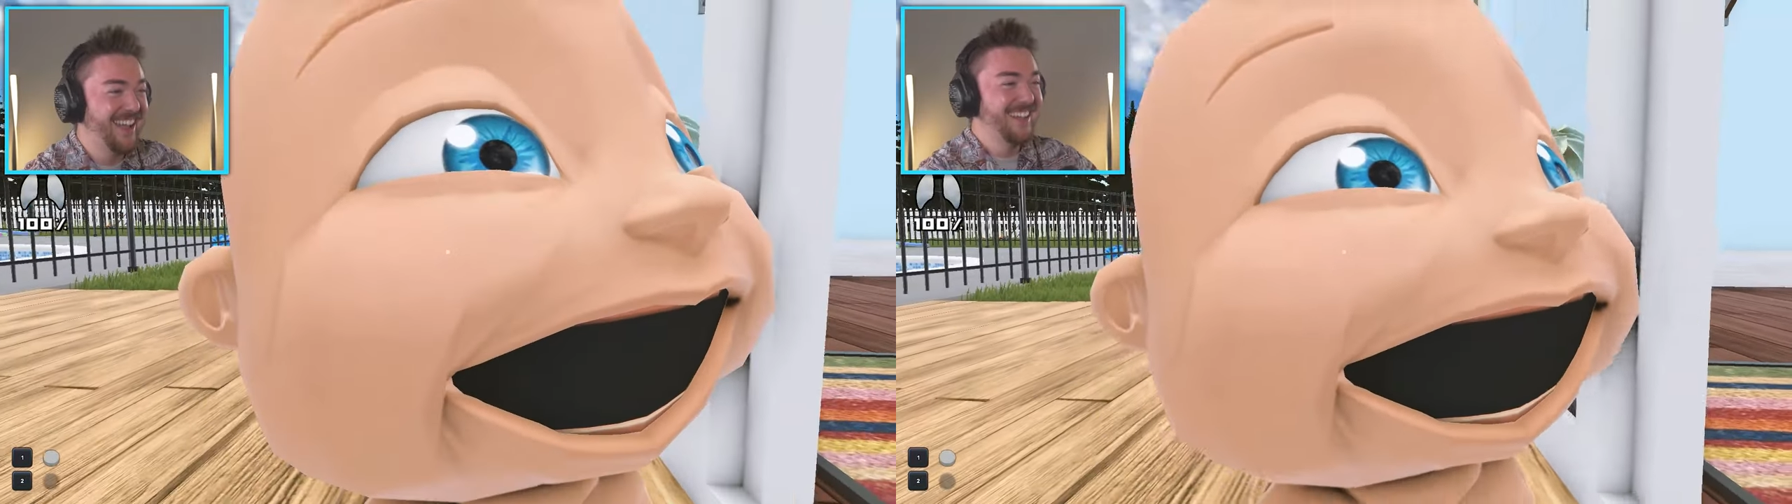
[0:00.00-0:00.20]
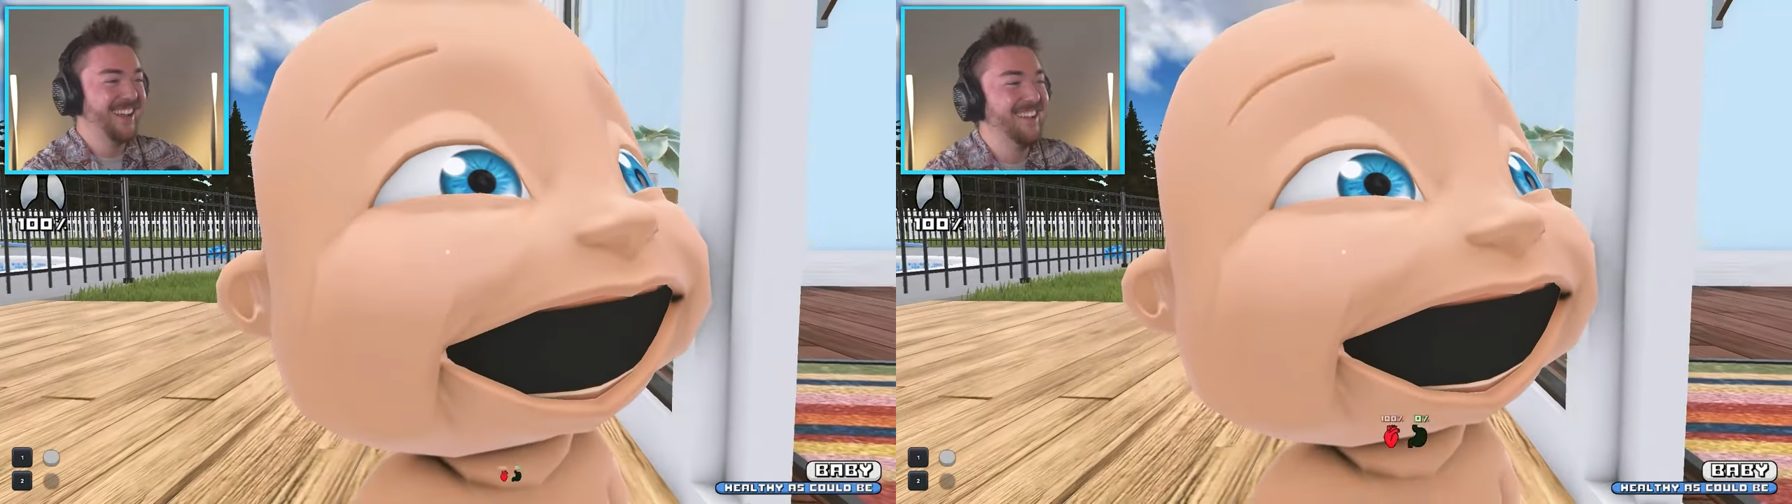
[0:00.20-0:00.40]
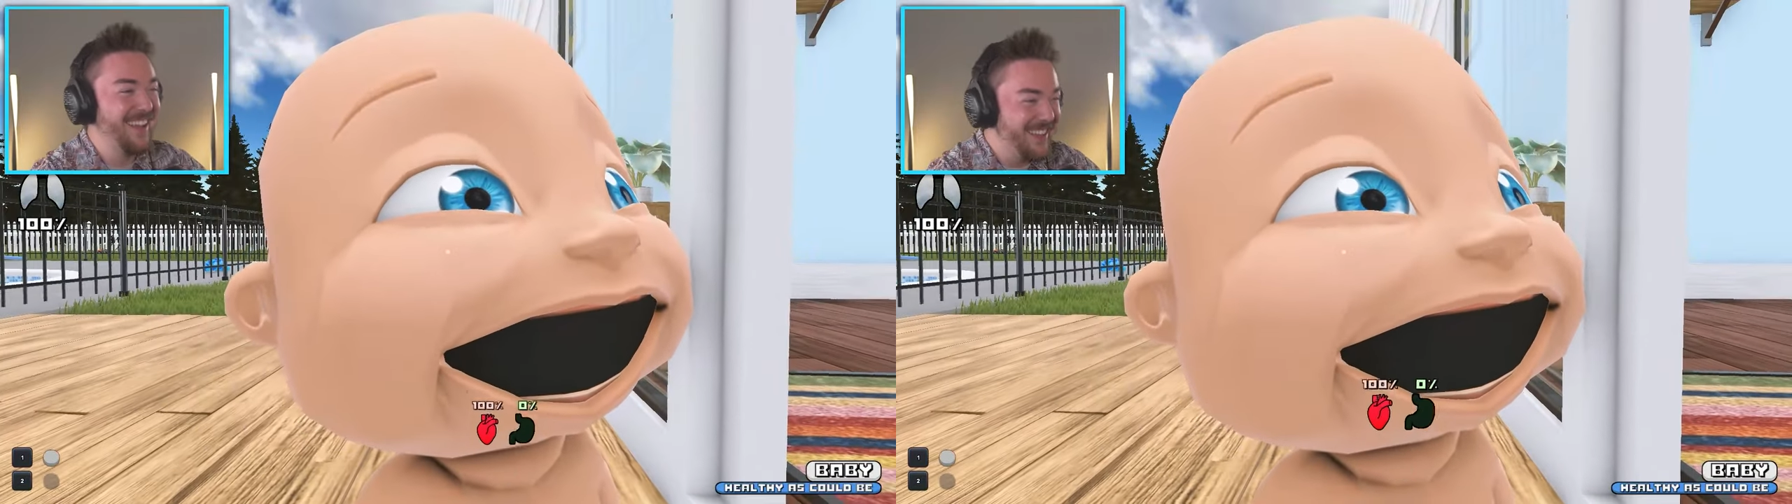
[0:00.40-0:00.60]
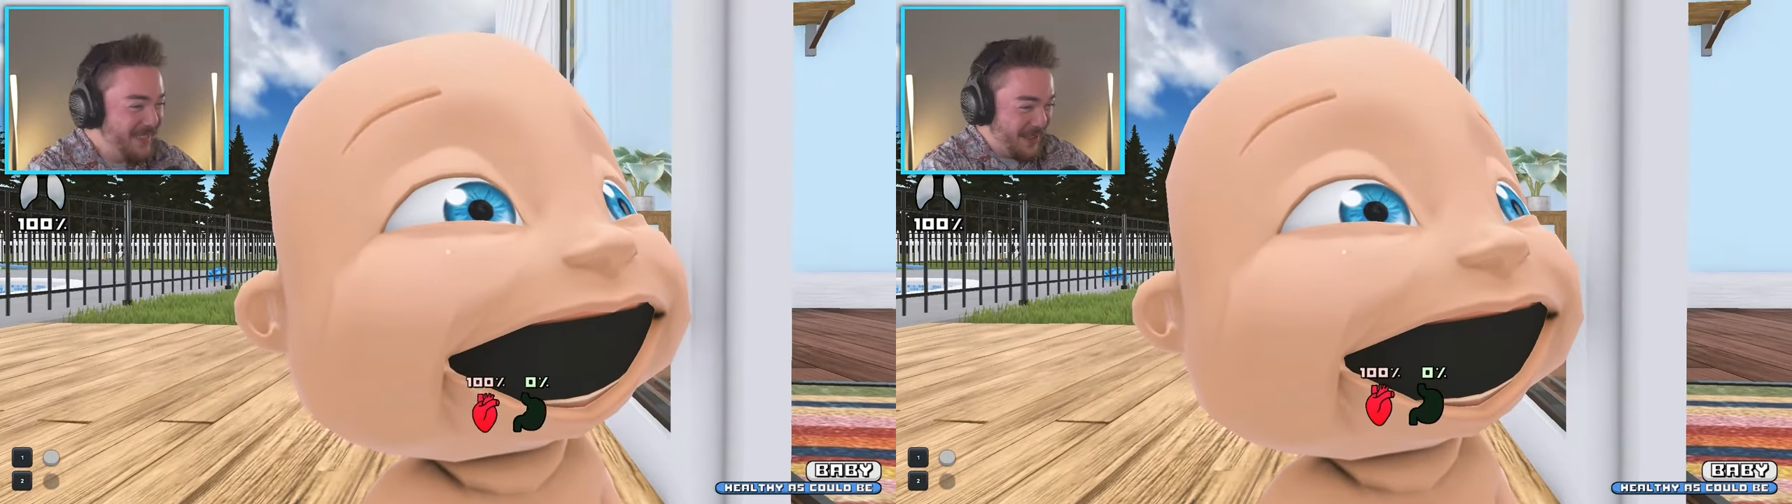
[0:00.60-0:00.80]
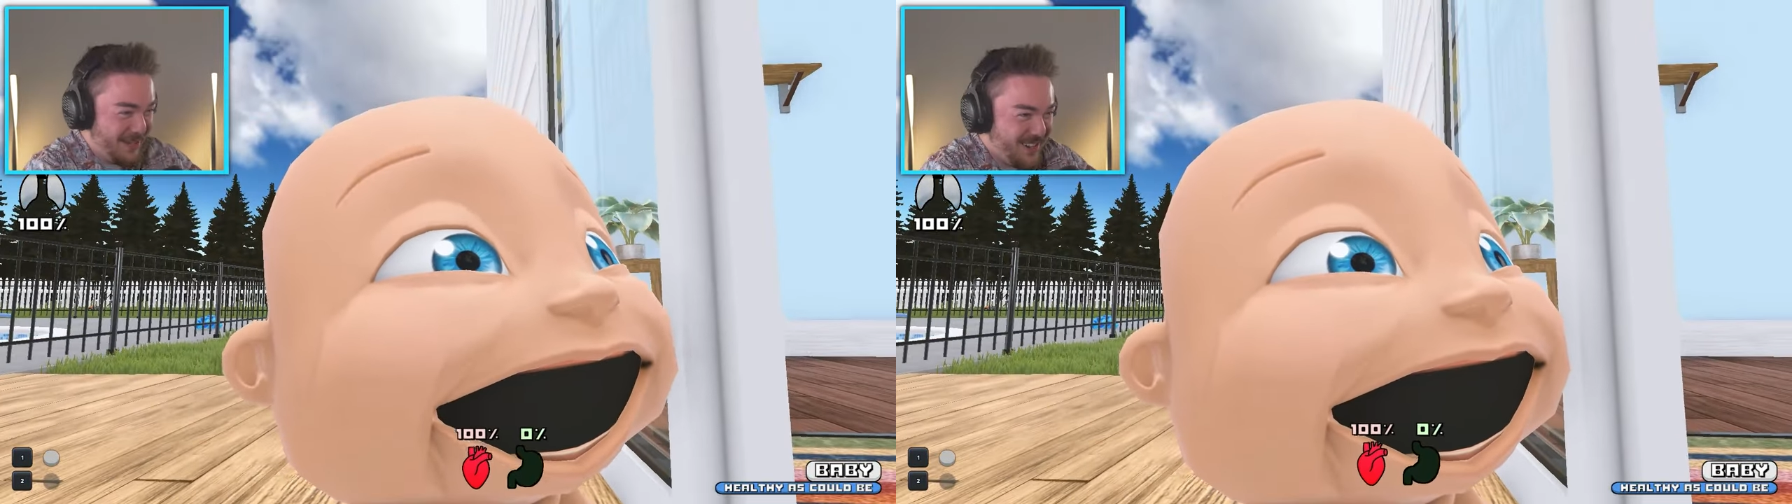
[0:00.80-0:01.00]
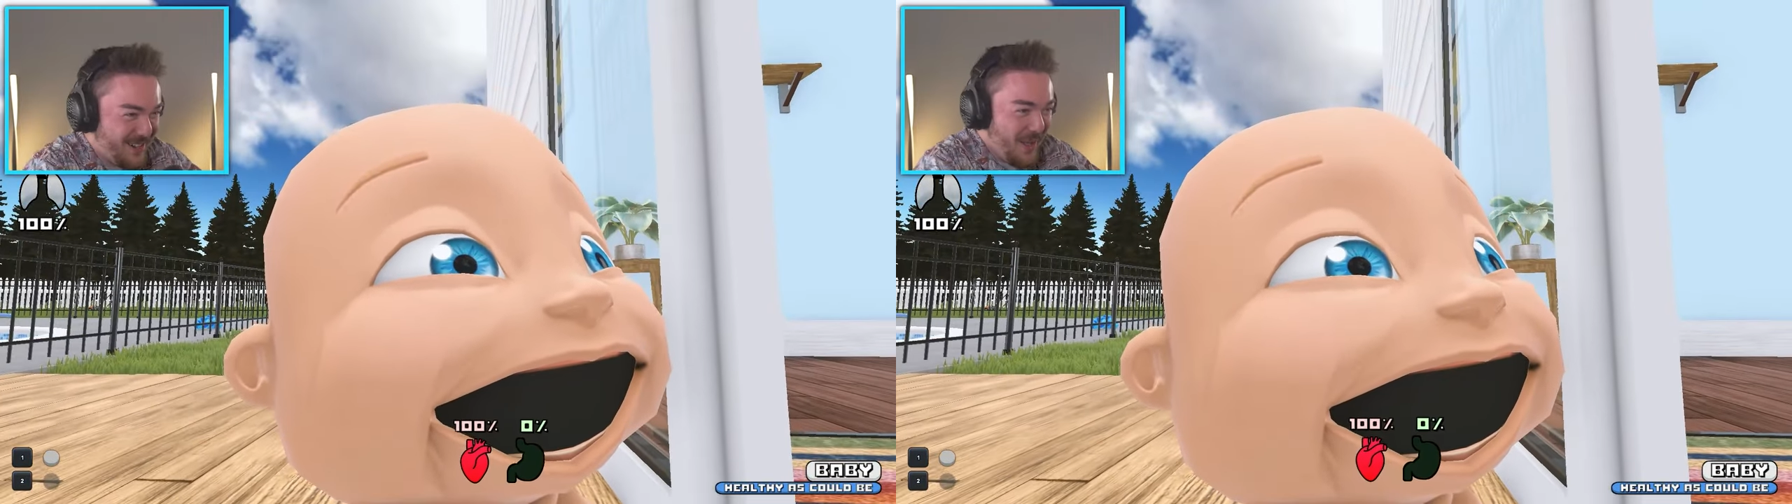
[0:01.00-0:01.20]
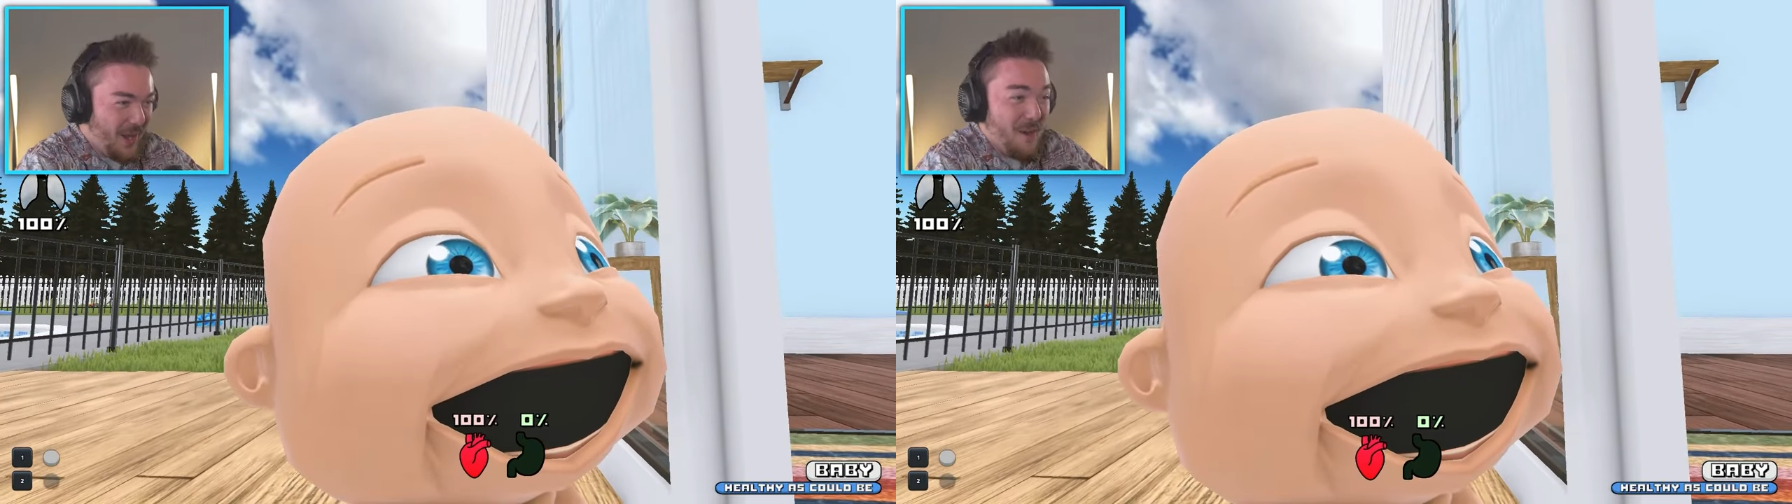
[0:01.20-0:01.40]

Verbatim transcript: do this.